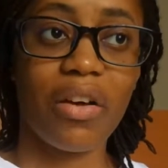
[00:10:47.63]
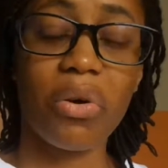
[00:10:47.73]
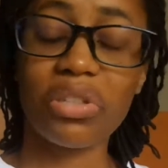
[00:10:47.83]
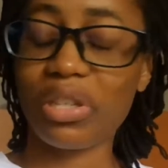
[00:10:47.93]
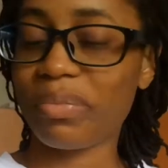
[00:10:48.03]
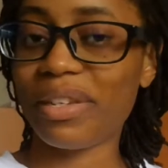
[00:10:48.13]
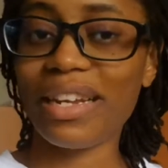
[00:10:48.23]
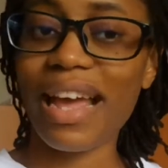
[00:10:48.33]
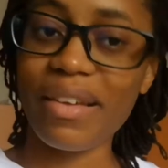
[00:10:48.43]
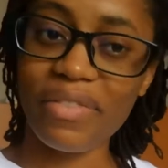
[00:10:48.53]
hooked up to an
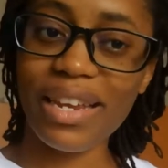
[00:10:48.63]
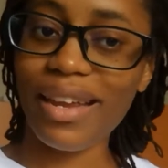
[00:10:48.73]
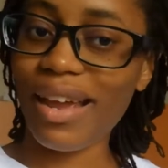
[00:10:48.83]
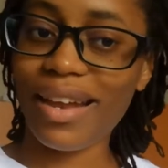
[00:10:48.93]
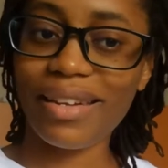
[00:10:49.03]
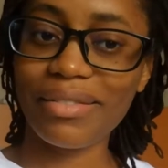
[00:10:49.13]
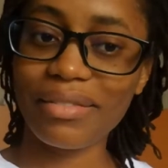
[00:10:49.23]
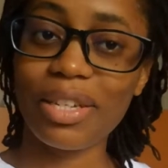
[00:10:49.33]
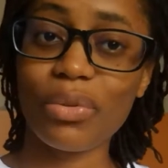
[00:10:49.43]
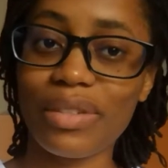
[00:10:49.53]
IV,
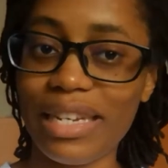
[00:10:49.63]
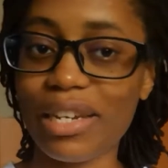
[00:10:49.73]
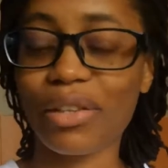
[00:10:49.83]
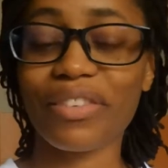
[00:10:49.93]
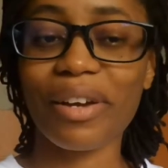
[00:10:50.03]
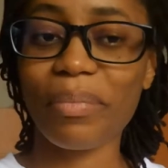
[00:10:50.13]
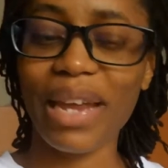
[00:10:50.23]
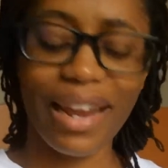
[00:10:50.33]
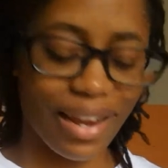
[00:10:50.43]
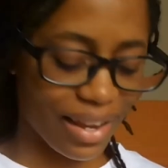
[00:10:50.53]
and those needles are
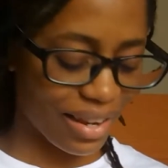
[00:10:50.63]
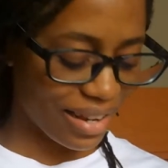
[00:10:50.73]
big,